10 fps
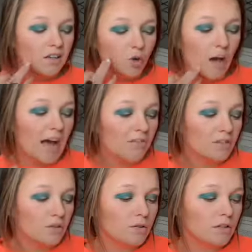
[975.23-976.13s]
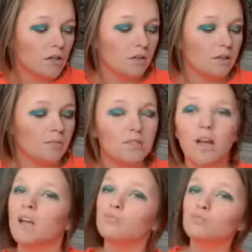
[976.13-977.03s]
you have to do the duck lips.
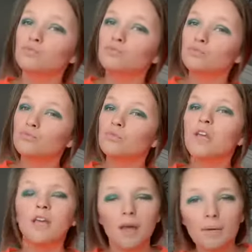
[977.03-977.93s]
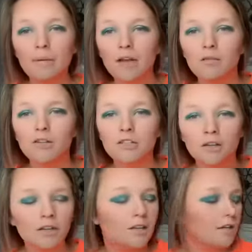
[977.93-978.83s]
Like, yeah, my makeup
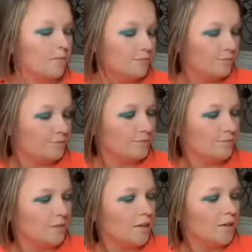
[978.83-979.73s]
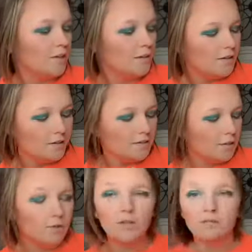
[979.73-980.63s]
looks good.
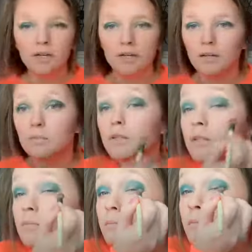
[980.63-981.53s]
Don't know why, but